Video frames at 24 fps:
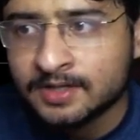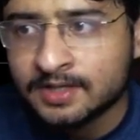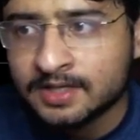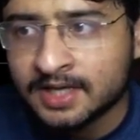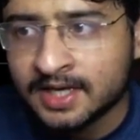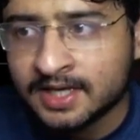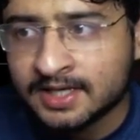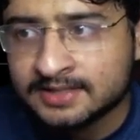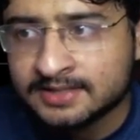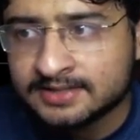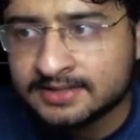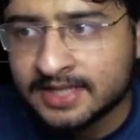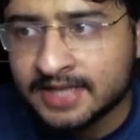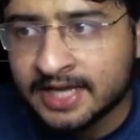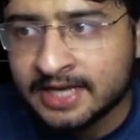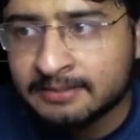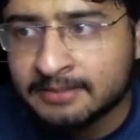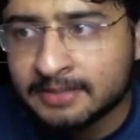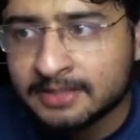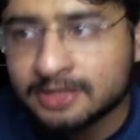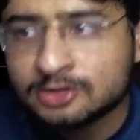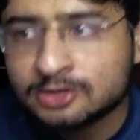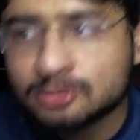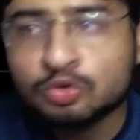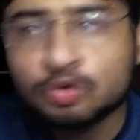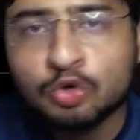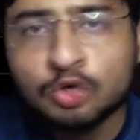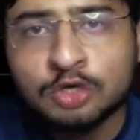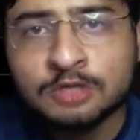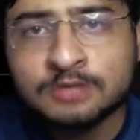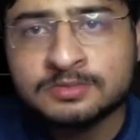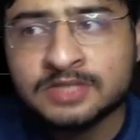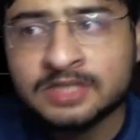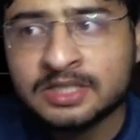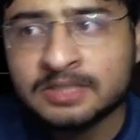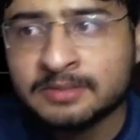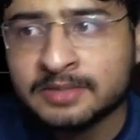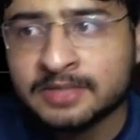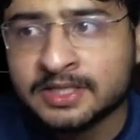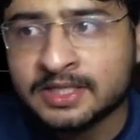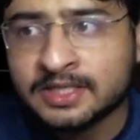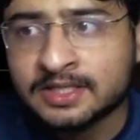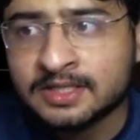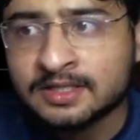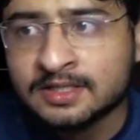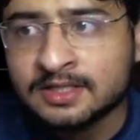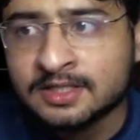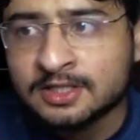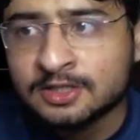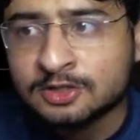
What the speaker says: Can I say n minus 2 columns are remaining?